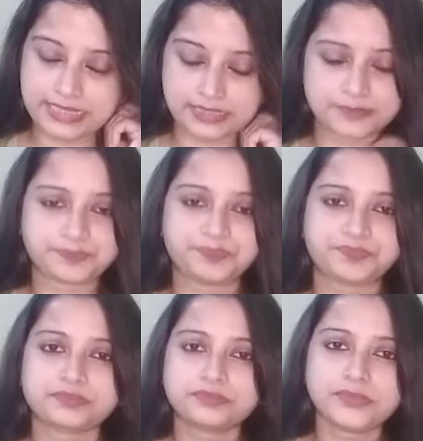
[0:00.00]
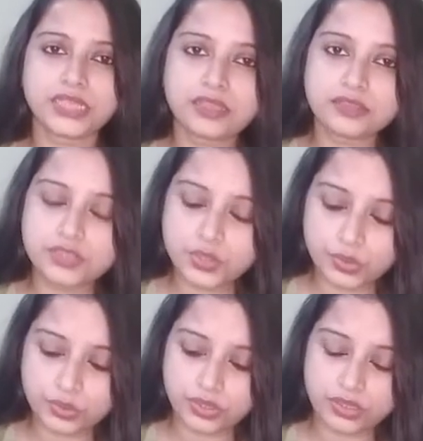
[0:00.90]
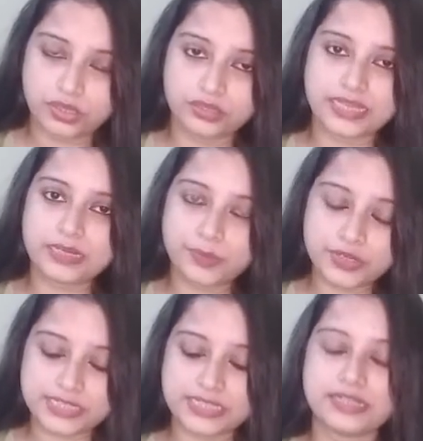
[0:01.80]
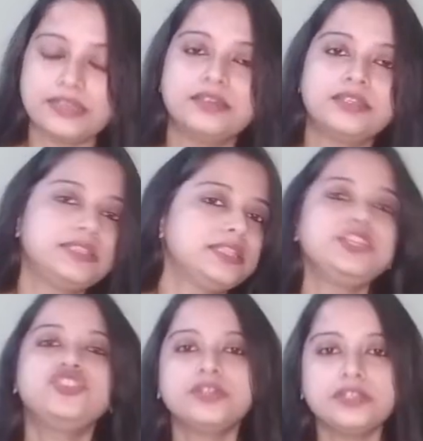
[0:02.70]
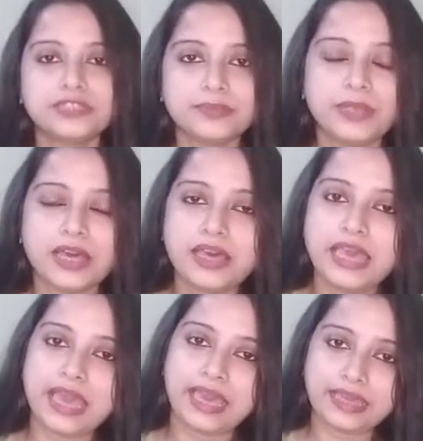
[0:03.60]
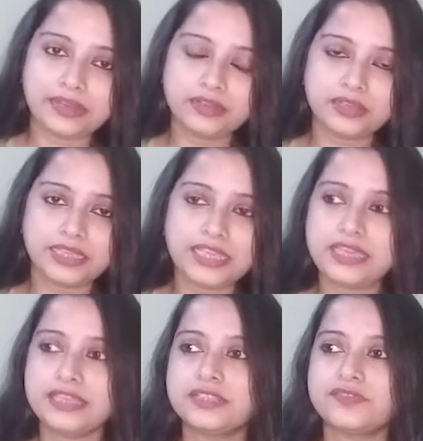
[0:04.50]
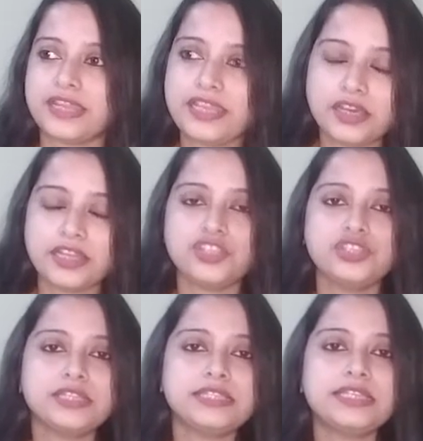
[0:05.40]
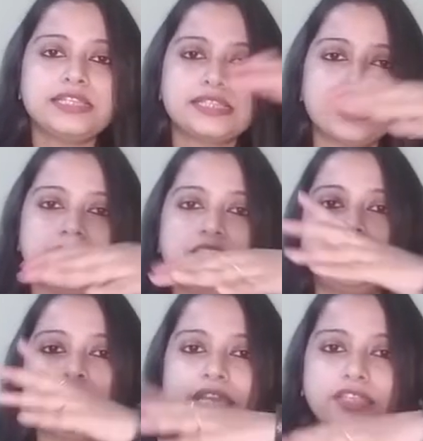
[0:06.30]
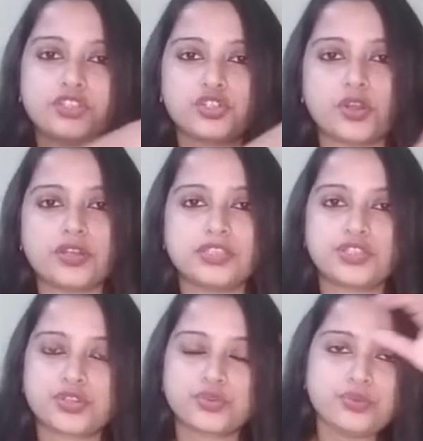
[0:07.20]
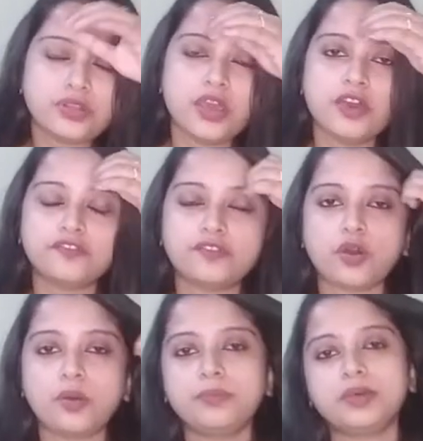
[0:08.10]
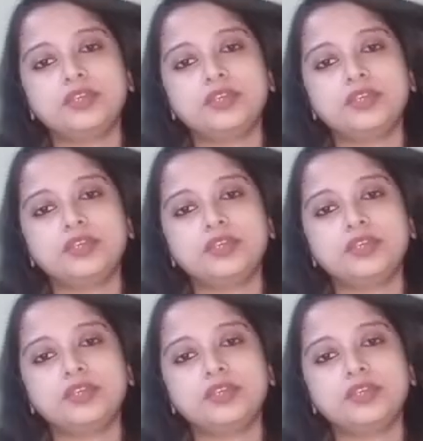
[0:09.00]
else. So that person is a teacher in Simla, and he is very courageous. He decides to take the shortest route from